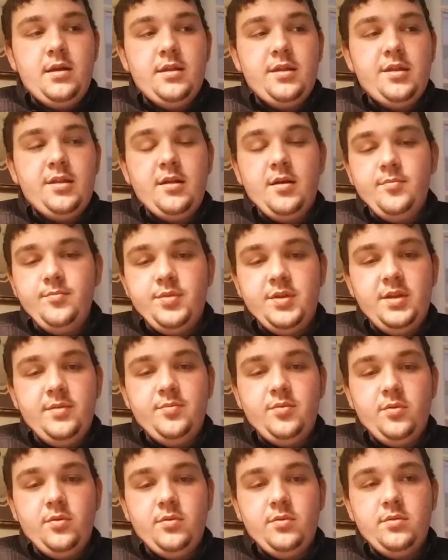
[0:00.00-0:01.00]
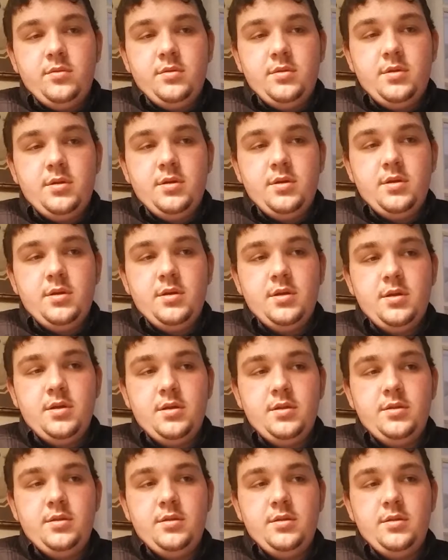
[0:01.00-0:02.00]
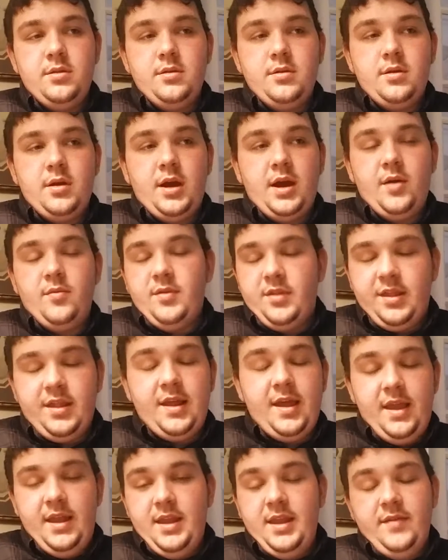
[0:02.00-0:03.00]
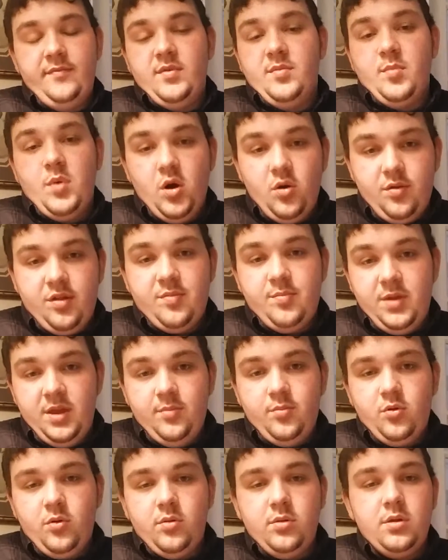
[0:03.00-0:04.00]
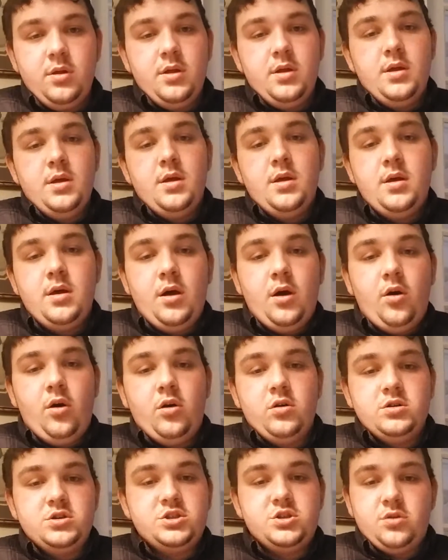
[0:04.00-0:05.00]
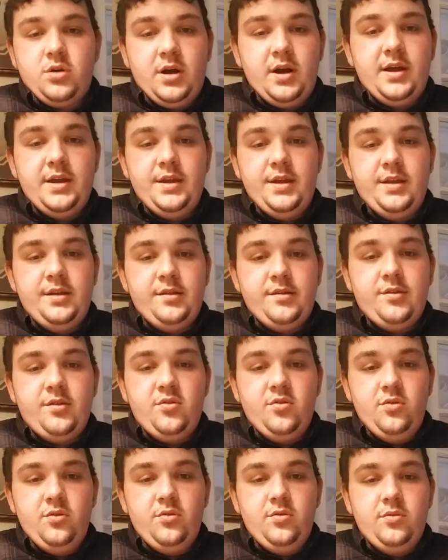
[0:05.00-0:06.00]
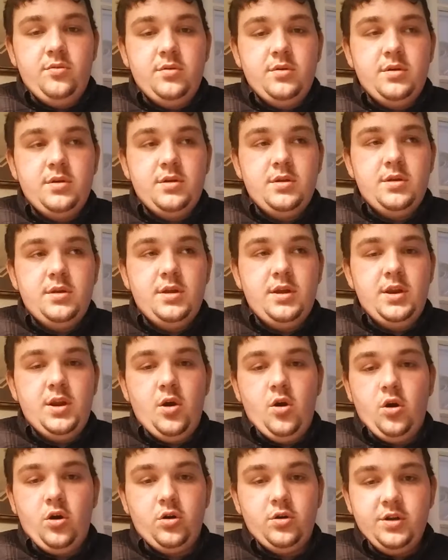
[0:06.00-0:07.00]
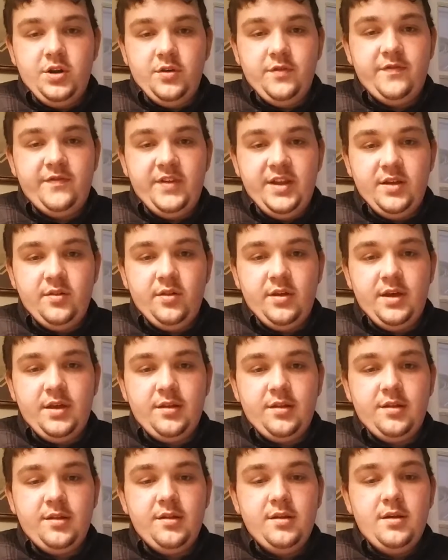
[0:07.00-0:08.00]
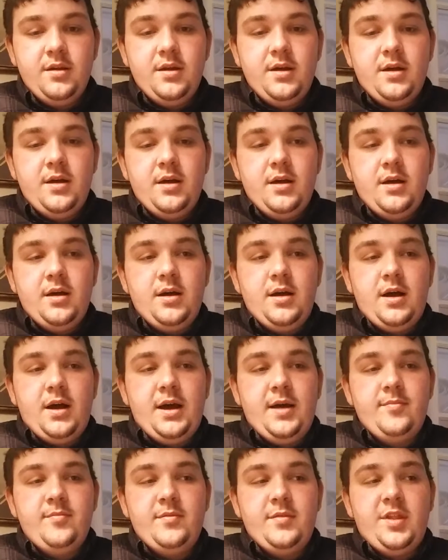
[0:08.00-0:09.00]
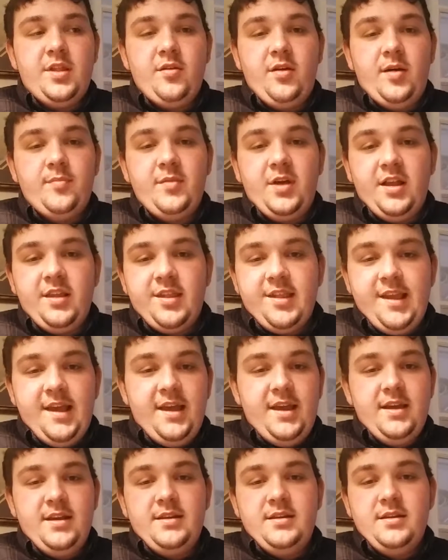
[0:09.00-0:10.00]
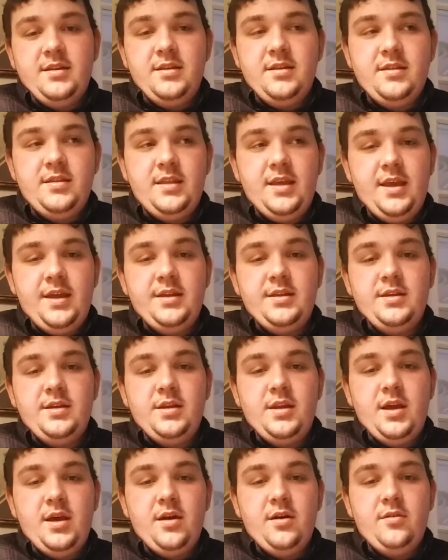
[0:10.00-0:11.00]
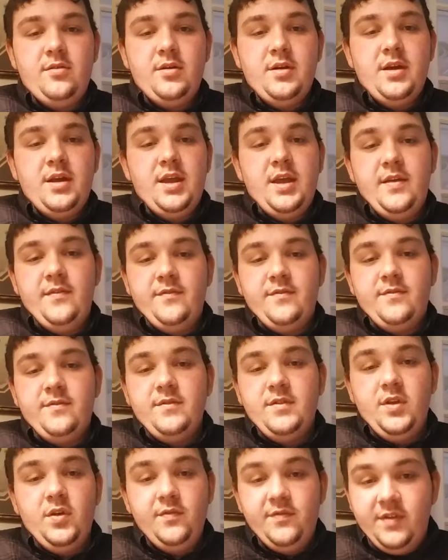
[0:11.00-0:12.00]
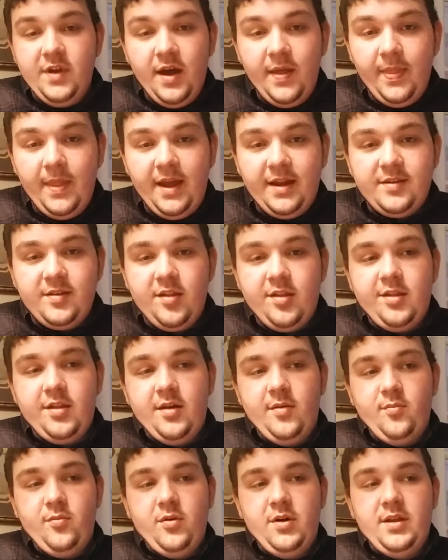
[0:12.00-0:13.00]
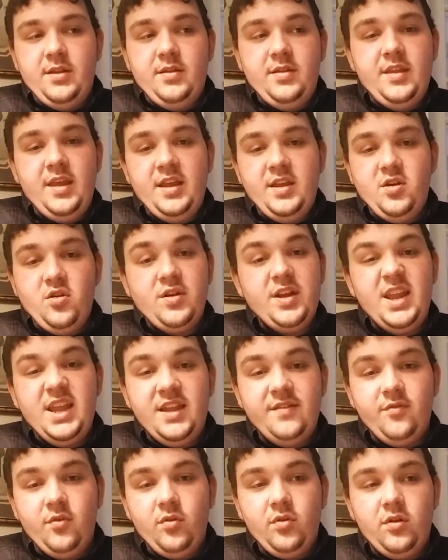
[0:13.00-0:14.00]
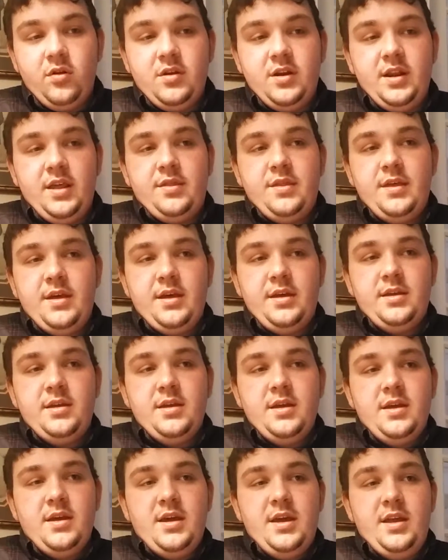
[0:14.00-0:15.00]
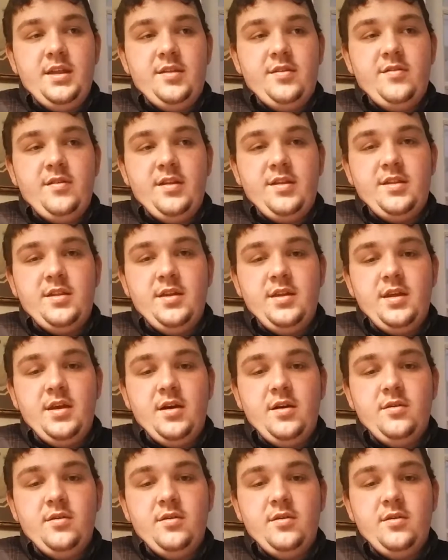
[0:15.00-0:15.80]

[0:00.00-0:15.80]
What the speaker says: some people, I would say even most people, aren't trying to hurt your feelings. I'm not saying that if you've done that to someone that you're evil or anything. It's just